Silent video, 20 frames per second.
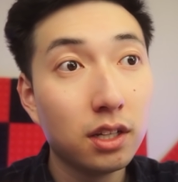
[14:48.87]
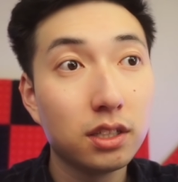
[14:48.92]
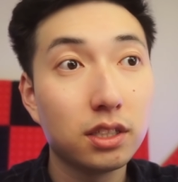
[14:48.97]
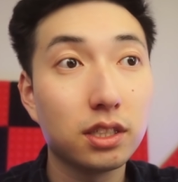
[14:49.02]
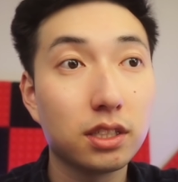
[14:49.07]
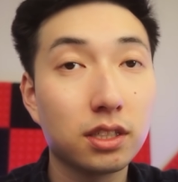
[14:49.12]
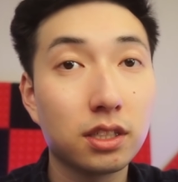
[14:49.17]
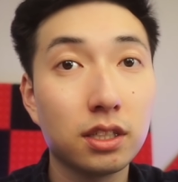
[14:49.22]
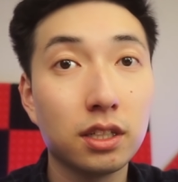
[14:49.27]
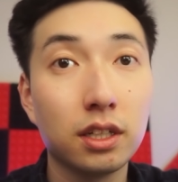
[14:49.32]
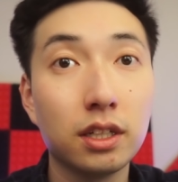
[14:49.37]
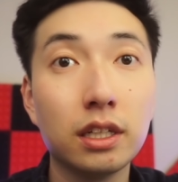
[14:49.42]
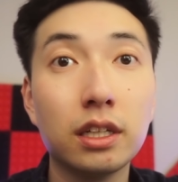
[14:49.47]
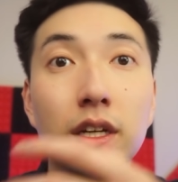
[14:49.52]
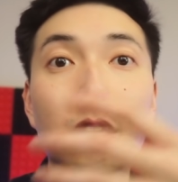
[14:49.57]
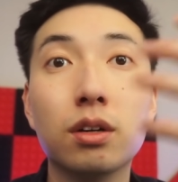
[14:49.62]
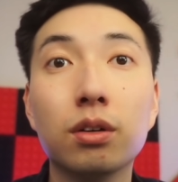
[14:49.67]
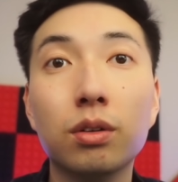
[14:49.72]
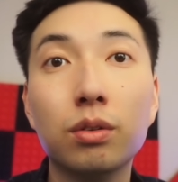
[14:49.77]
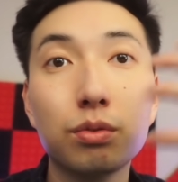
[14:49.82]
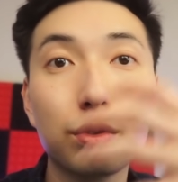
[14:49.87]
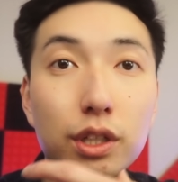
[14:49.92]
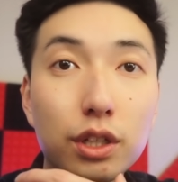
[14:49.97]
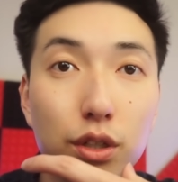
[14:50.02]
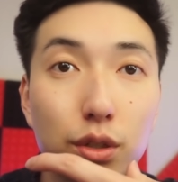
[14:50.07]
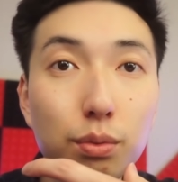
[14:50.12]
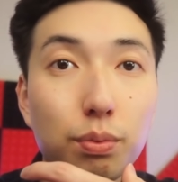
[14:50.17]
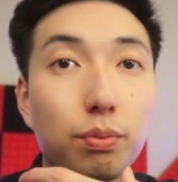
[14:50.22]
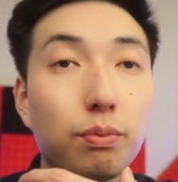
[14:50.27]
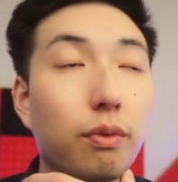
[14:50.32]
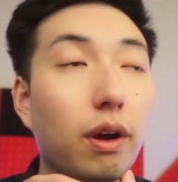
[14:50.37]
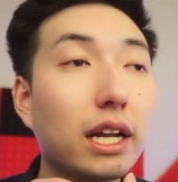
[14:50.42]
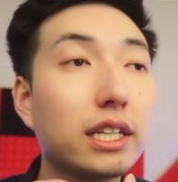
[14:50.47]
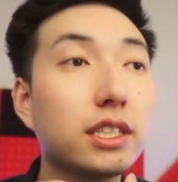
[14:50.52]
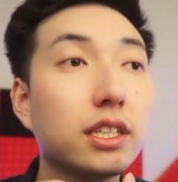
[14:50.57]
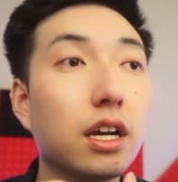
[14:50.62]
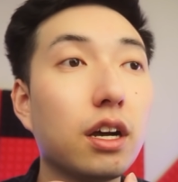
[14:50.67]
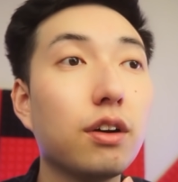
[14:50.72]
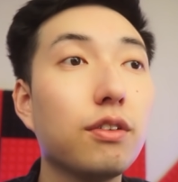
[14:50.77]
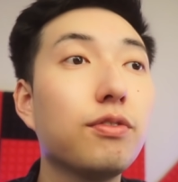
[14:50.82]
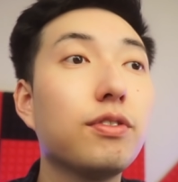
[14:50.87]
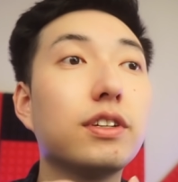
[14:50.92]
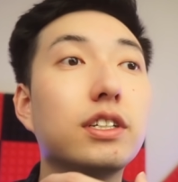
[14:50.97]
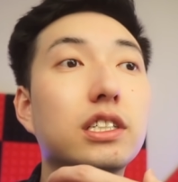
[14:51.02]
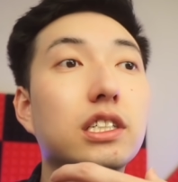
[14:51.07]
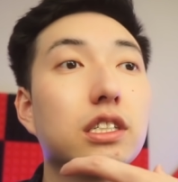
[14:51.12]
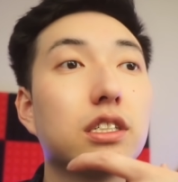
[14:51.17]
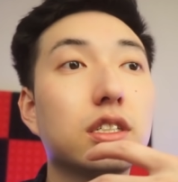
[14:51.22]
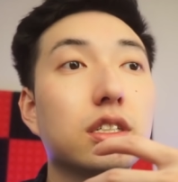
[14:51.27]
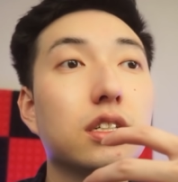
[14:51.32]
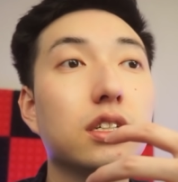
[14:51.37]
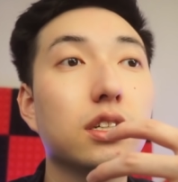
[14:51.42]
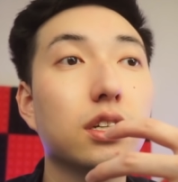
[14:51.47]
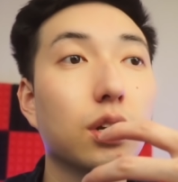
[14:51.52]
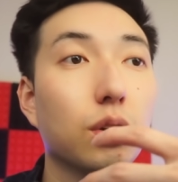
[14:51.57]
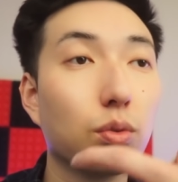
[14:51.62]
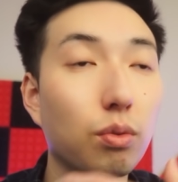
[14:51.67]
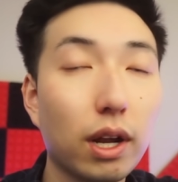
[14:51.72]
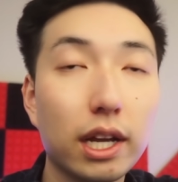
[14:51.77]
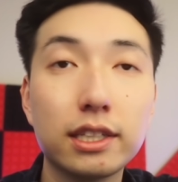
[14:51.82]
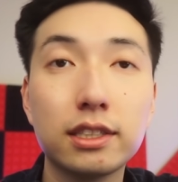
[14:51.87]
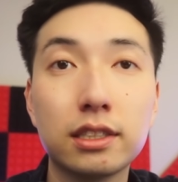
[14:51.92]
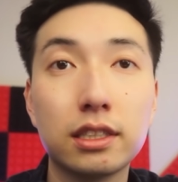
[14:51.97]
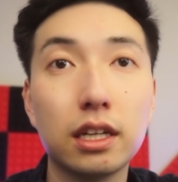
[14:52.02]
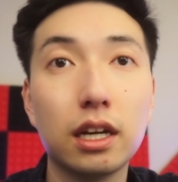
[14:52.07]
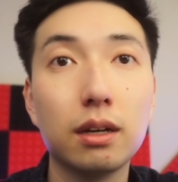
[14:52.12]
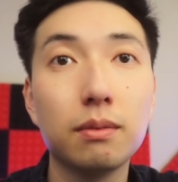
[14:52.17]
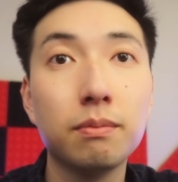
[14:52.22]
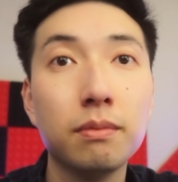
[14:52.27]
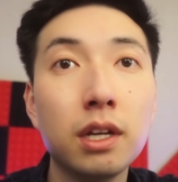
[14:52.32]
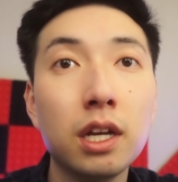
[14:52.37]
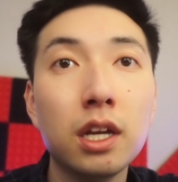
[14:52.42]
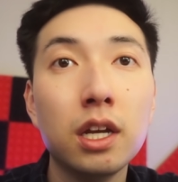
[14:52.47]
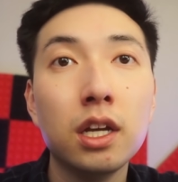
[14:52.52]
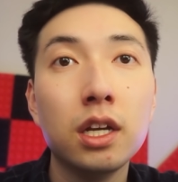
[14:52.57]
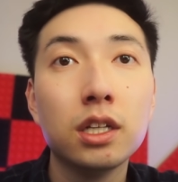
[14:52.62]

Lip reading: just to, you know, recoup myself and just, you know, rest up